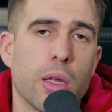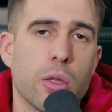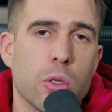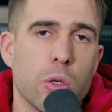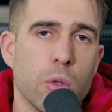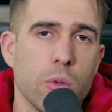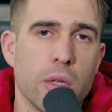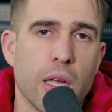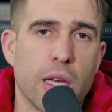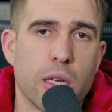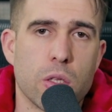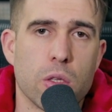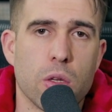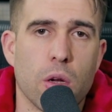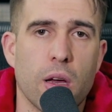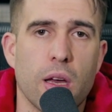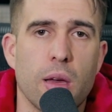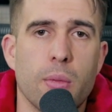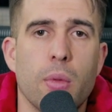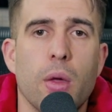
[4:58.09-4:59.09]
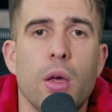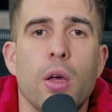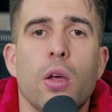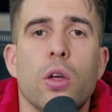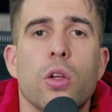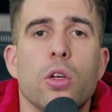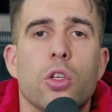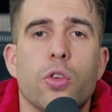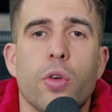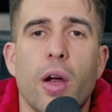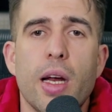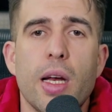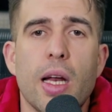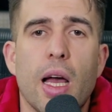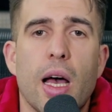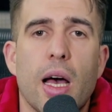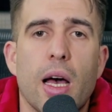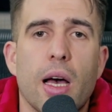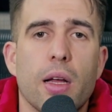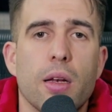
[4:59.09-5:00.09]
Until next time, train
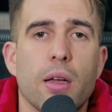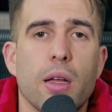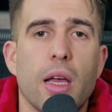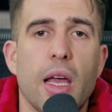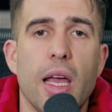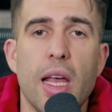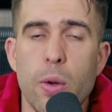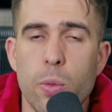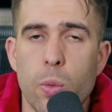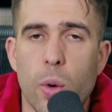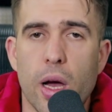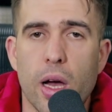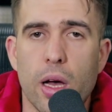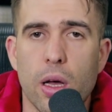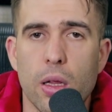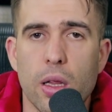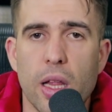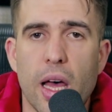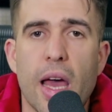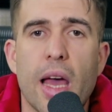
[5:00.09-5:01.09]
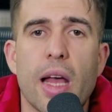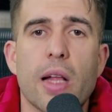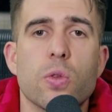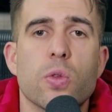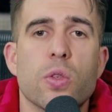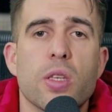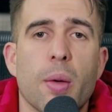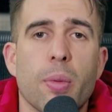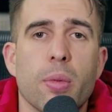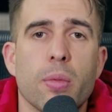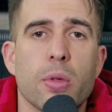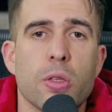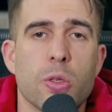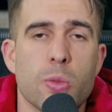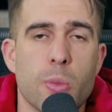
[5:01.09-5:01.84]
hard, eat well, and supplement